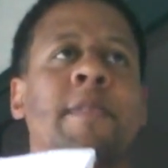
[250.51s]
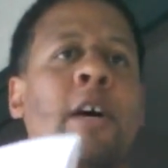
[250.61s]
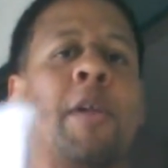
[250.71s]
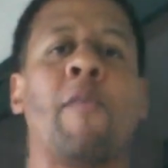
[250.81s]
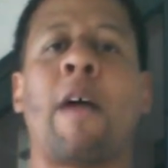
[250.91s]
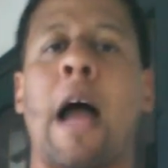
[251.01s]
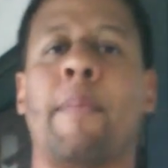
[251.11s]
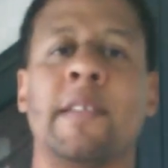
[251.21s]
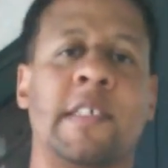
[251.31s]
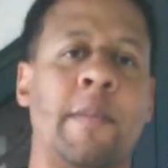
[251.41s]
Tony
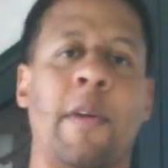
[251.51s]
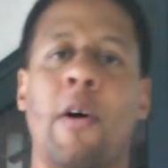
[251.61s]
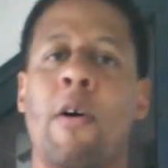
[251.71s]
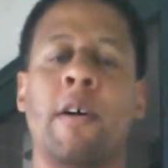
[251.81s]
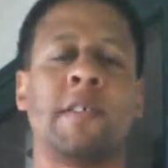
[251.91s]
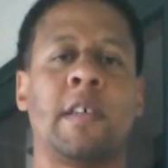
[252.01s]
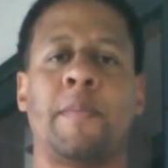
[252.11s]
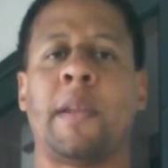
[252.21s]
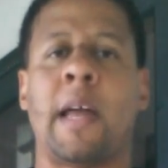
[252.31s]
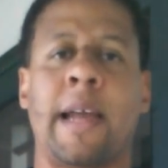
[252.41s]
Robbins seminar or
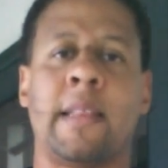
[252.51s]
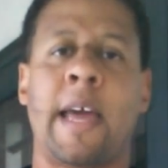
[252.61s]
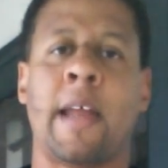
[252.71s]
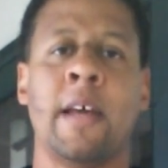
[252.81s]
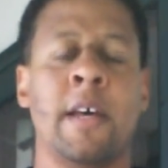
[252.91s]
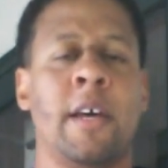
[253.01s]
something like that?